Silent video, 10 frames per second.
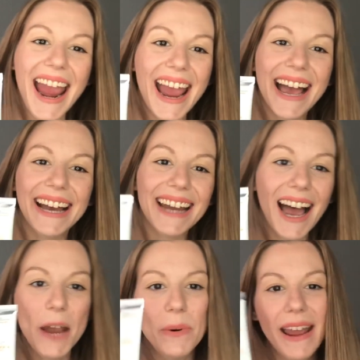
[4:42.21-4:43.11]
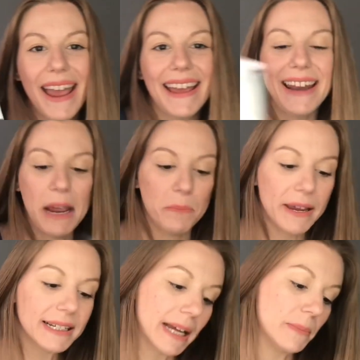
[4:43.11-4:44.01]
and I went ahead and
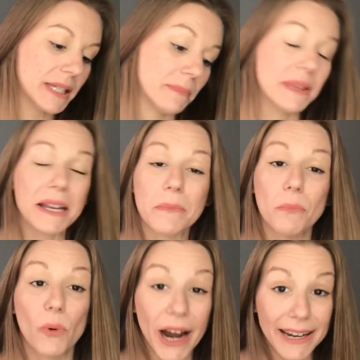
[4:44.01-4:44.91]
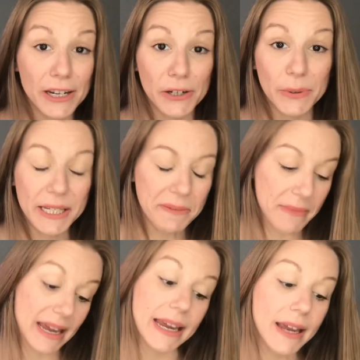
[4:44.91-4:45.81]
picked up something brand new to
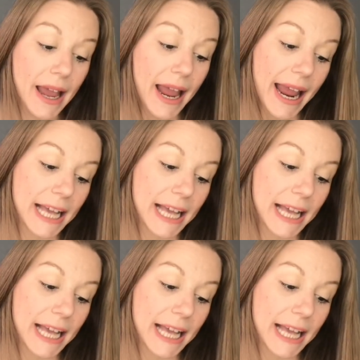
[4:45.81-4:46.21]
me.